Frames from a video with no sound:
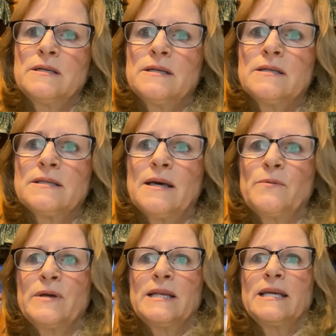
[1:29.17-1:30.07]
is that
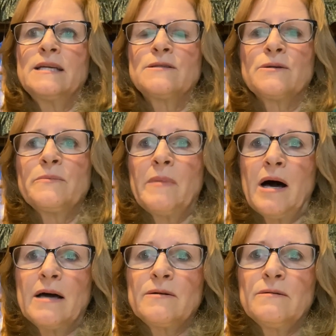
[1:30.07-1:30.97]
we need to
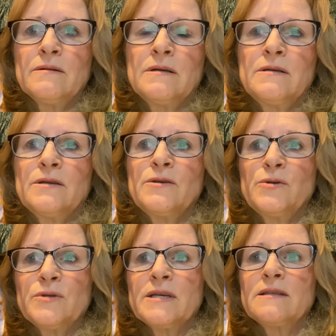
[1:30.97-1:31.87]
model
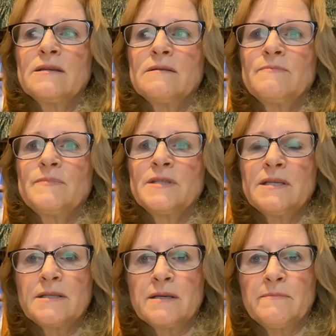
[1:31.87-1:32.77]
using the
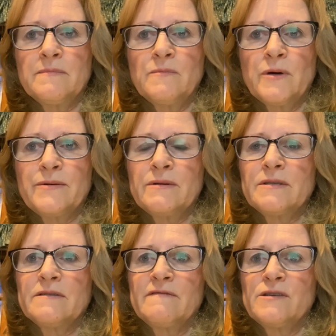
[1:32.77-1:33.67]
system, whether
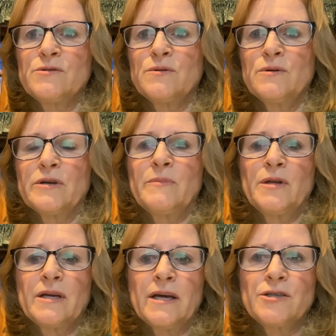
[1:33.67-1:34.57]
it's a visual
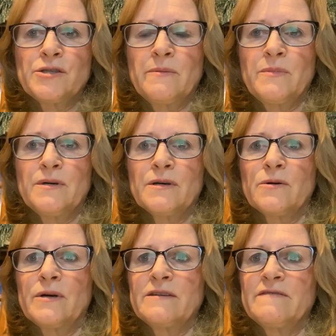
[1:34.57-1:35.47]
communication book
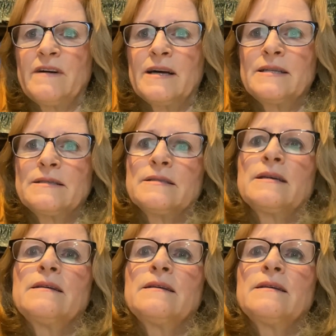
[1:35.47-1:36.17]
or a device